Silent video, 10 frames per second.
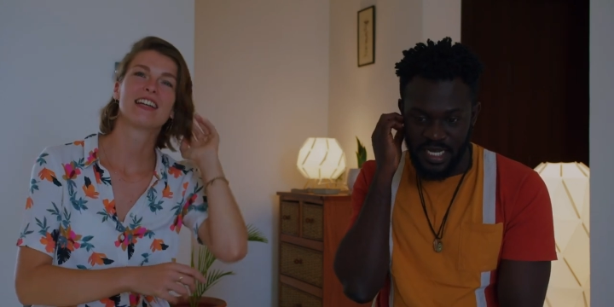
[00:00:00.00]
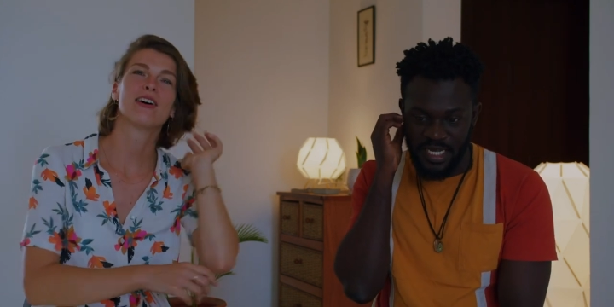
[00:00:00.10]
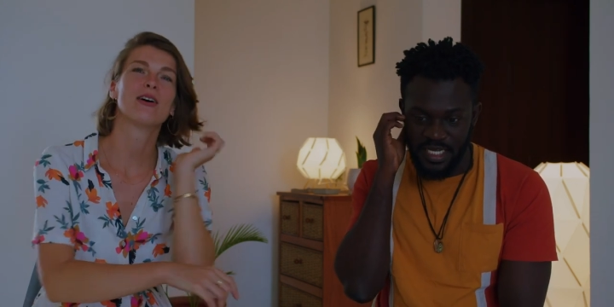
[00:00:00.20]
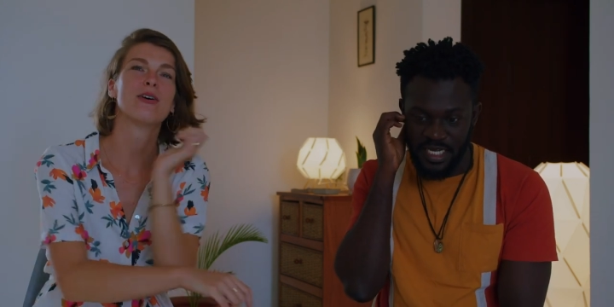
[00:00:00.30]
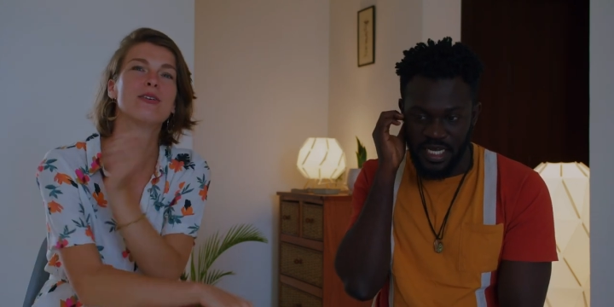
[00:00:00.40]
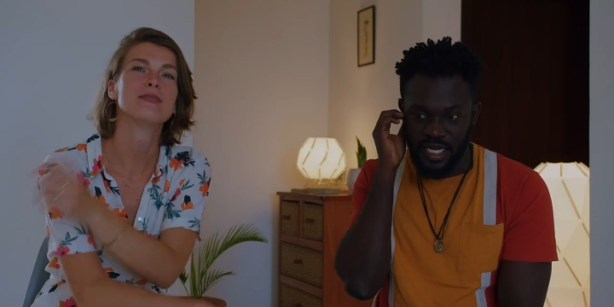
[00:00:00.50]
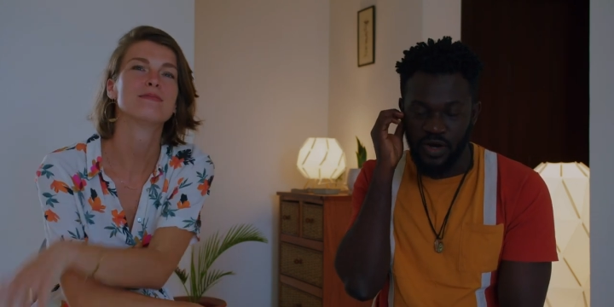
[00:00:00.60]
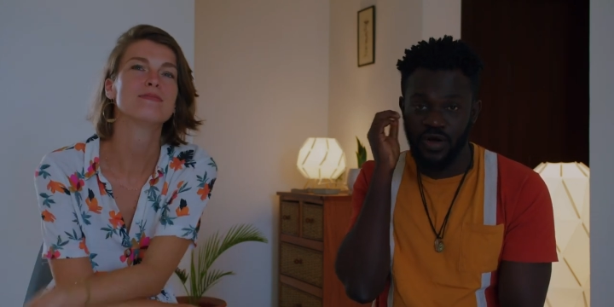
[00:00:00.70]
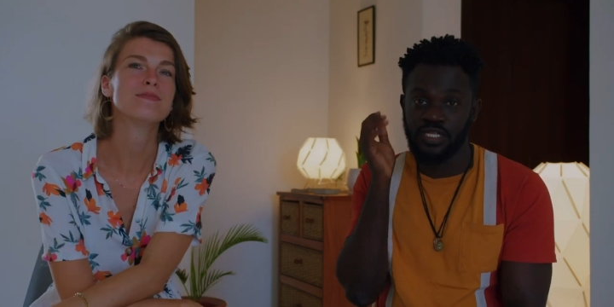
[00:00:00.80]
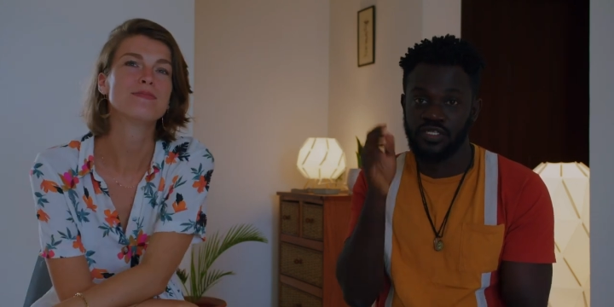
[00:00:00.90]
Speaker 1: uh, in all. here,
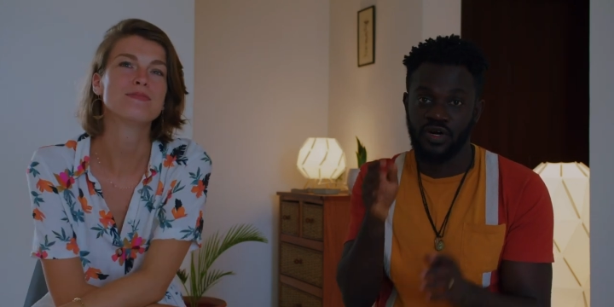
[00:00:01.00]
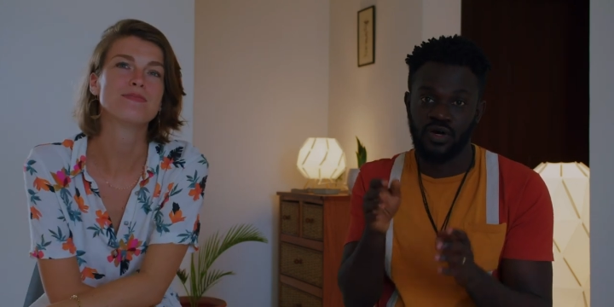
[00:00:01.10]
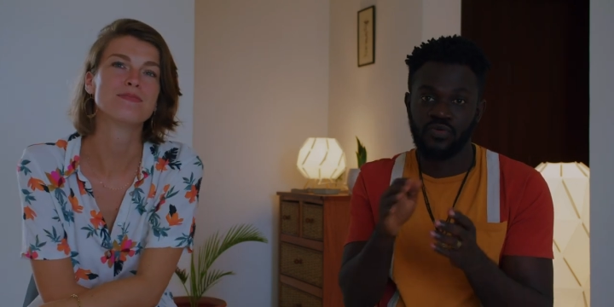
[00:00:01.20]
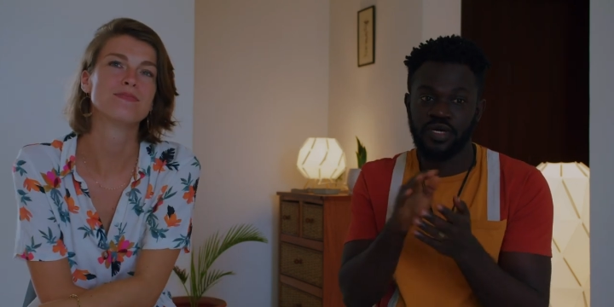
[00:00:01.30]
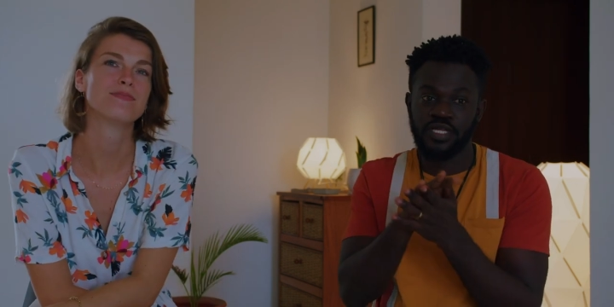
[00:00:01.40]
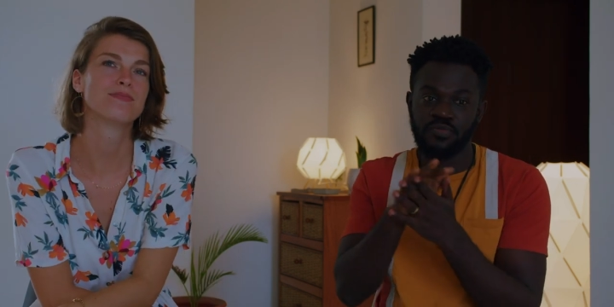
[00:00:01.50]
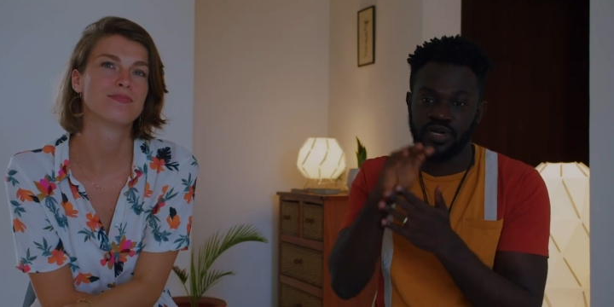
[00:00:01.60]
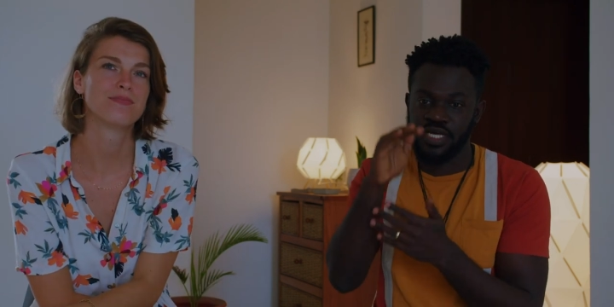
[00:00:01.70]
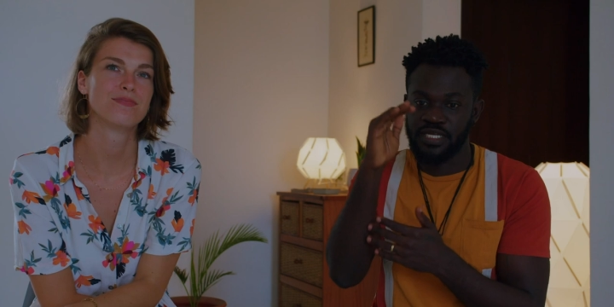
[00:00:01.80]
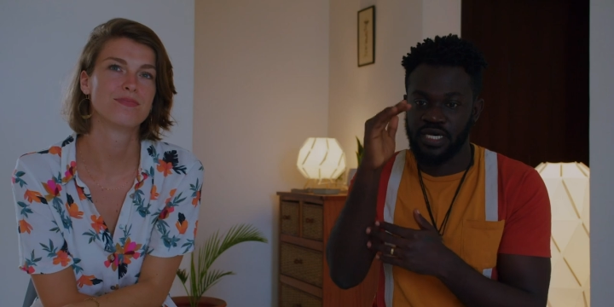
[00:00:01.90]
all in all, we're gonna
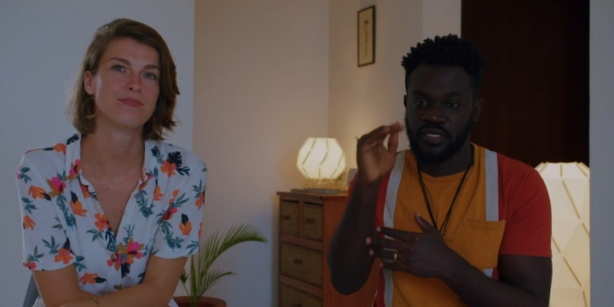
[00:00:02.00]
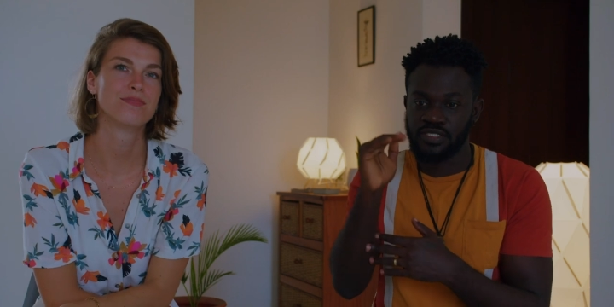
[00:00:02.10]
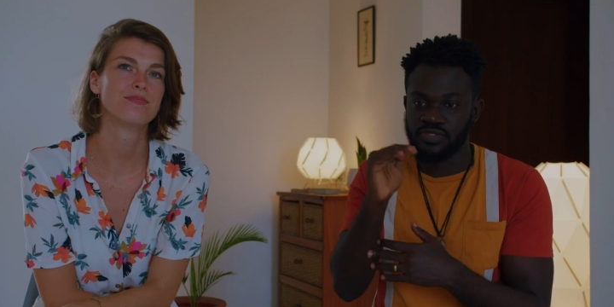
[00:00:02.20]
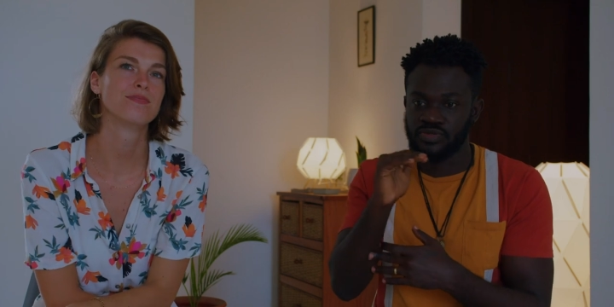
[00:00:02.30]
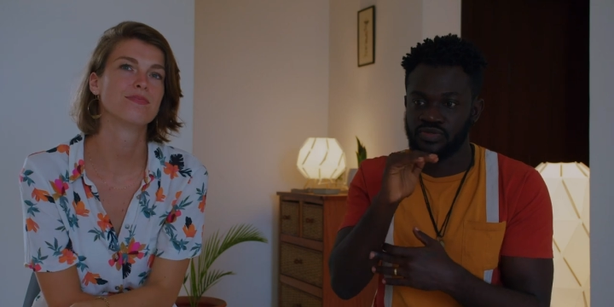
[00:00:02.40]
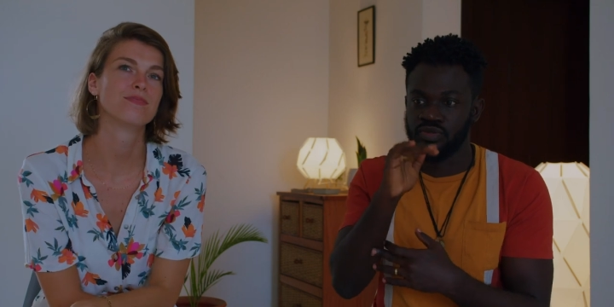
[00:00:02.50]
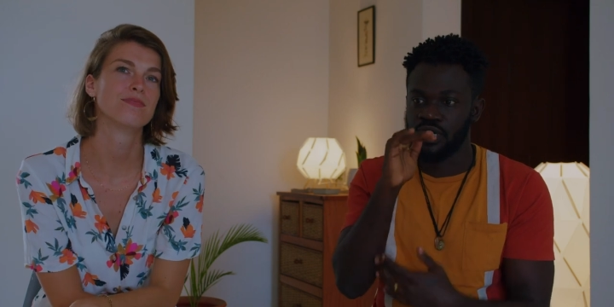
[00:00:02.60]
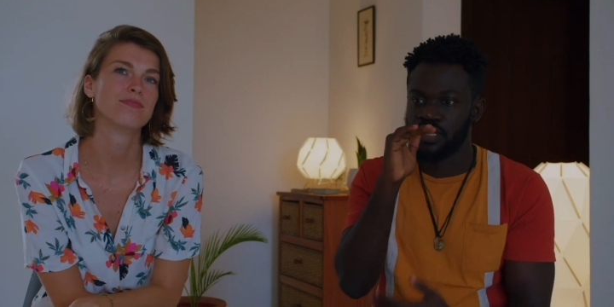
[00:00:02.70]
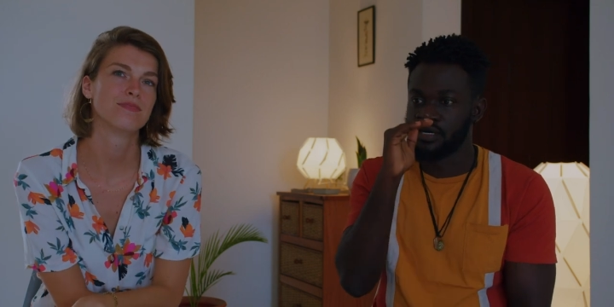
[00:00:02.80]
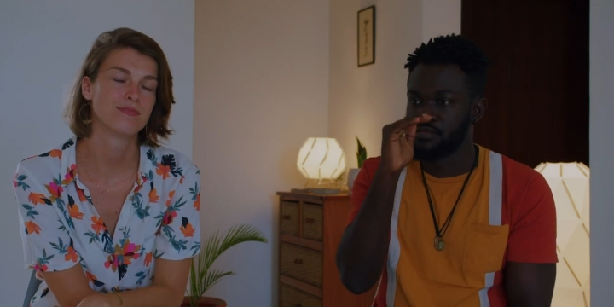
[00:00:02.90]
break it down into
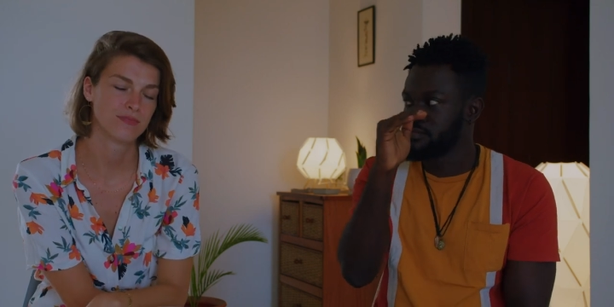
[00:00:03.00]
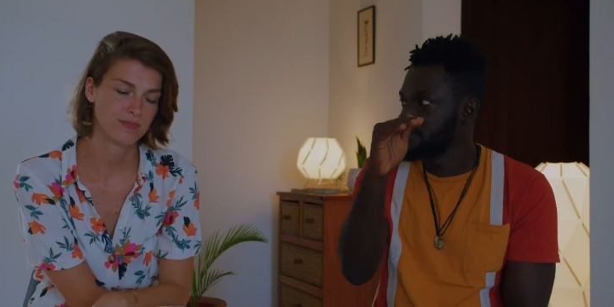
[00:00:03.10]
um,